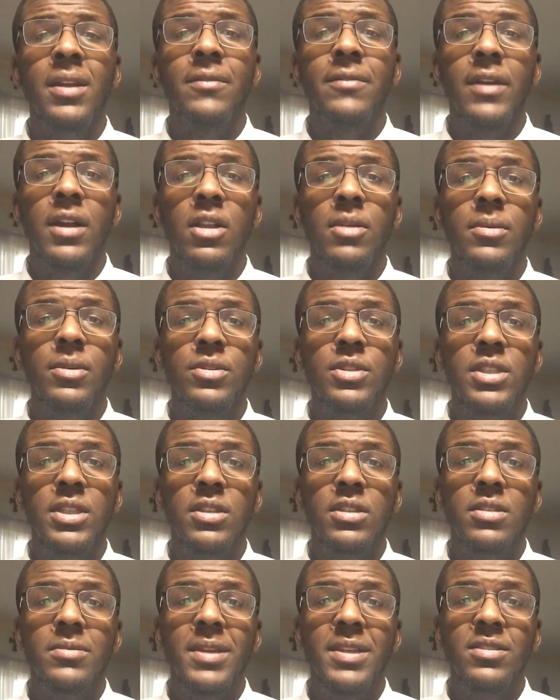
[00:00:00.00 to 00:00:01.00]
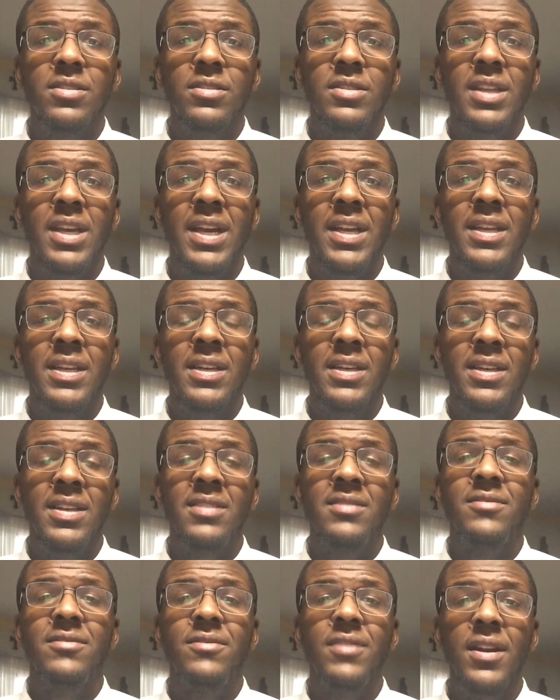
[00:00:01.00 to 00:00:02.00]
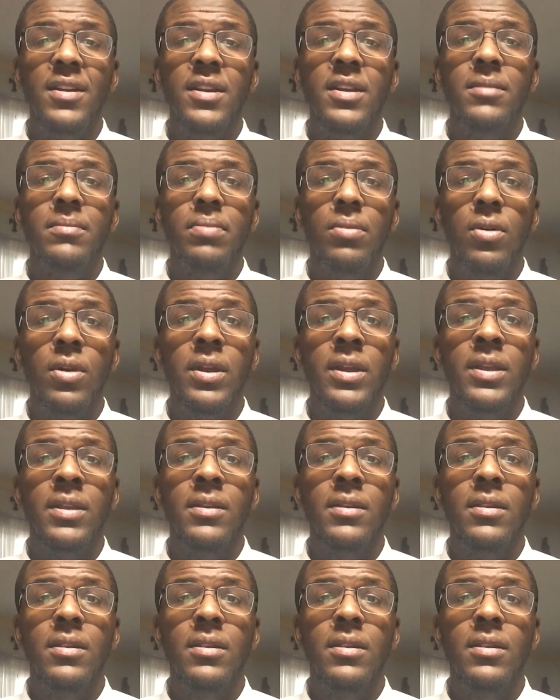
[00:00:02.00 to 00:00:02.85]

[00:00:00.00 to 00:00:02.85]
available geospatial data is very important